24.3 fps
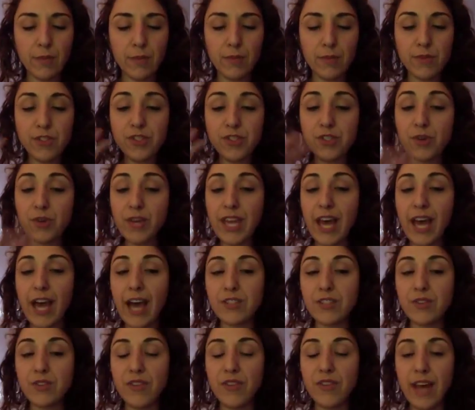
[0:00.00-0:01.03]
So yeah,
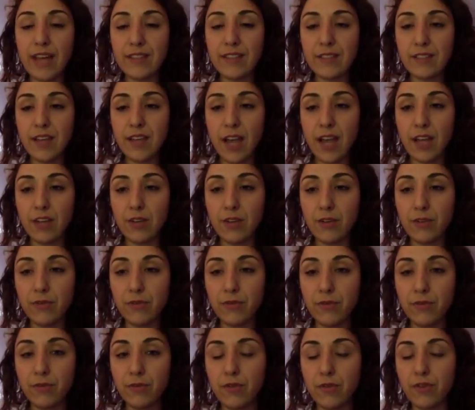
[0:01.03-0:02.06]
so that's kind of
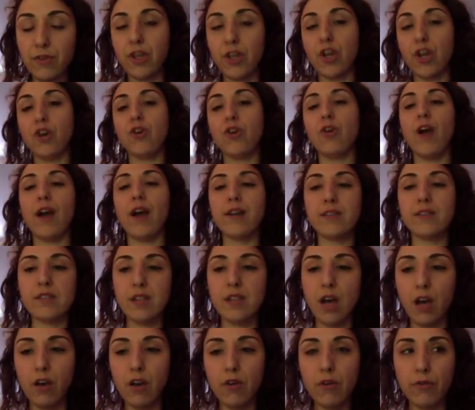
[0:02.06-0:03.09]
the crux
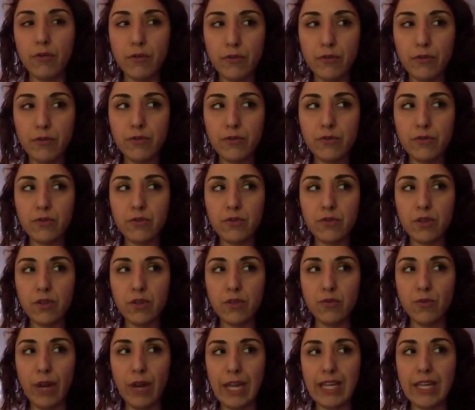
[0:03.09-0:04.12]
of
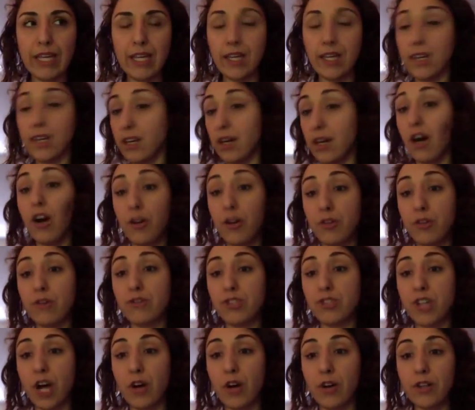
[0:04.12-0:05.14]
Reiki, are those
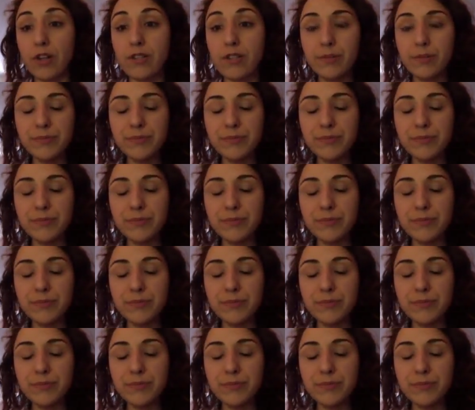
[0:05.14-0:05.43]
chakras.